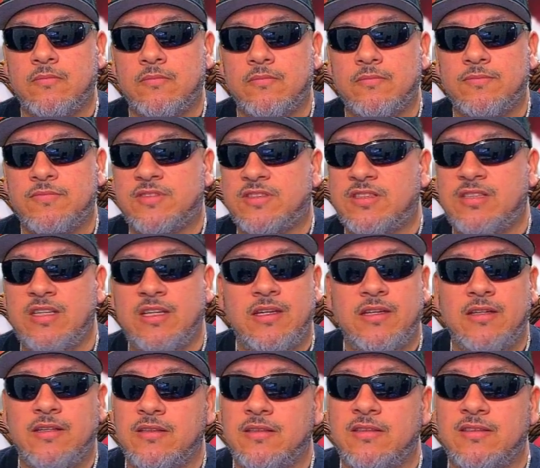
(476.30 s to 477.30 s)
See,
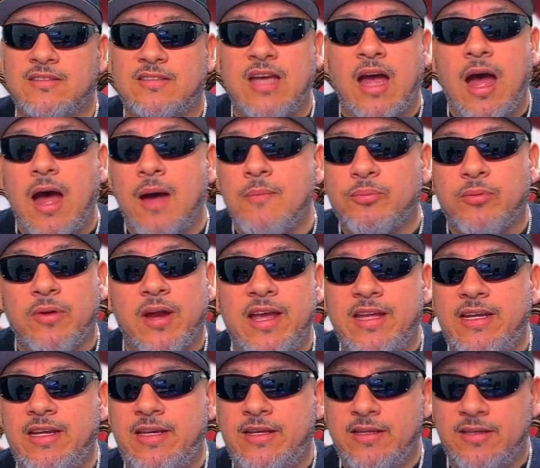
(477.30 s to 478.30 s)
Tom
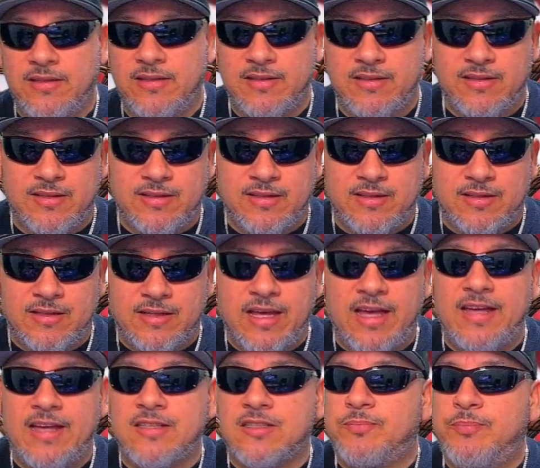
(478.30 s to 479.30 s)
Brady
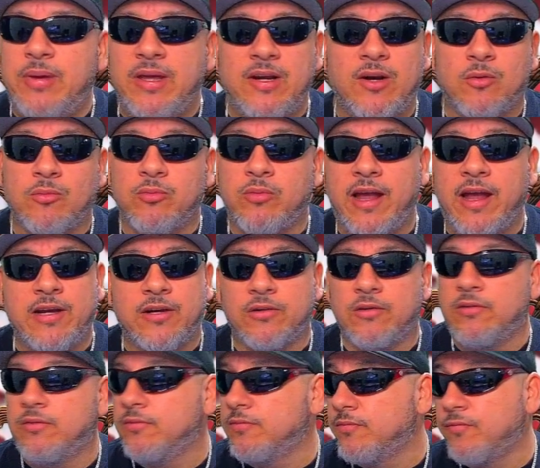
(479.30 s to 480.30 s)
has been a Raider
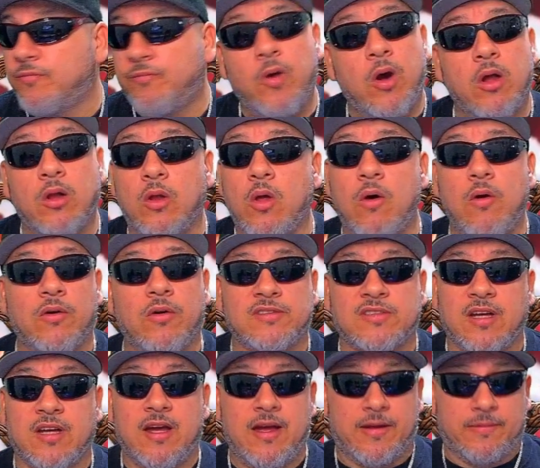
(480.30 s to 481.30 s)
for a long
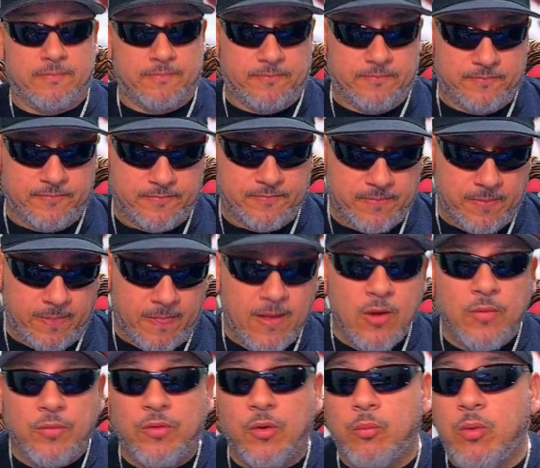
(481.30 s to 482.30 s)
time.
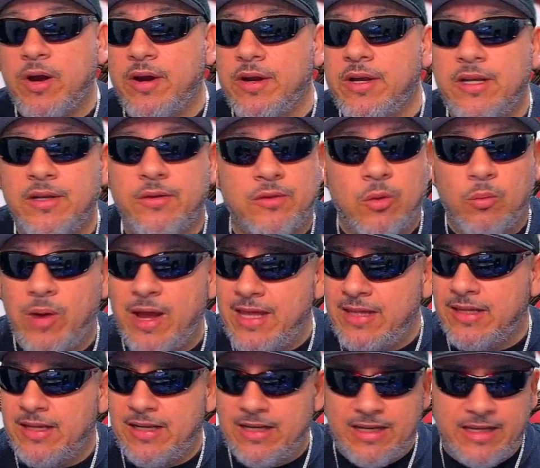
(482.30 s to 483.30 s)
The way
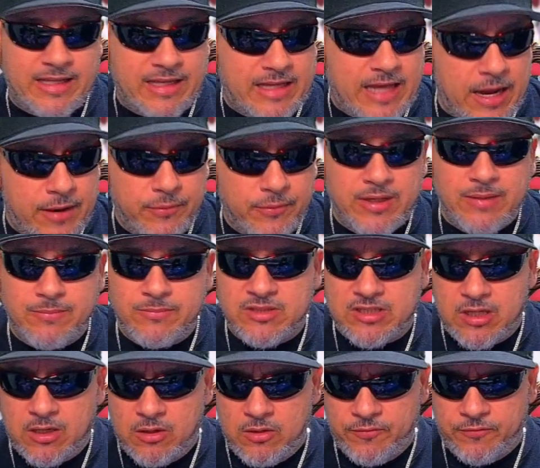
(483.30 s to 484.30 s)
that he carried
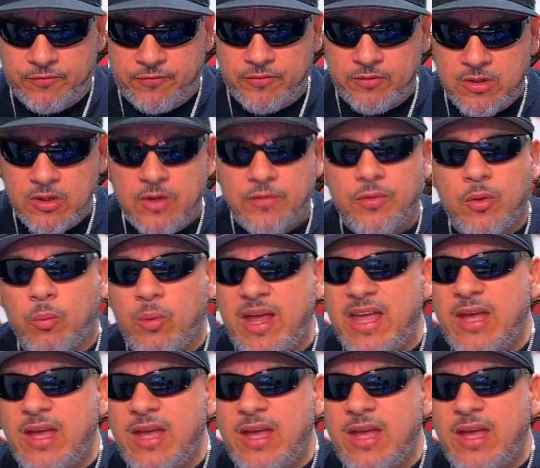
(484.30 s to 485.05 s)
himself, the way he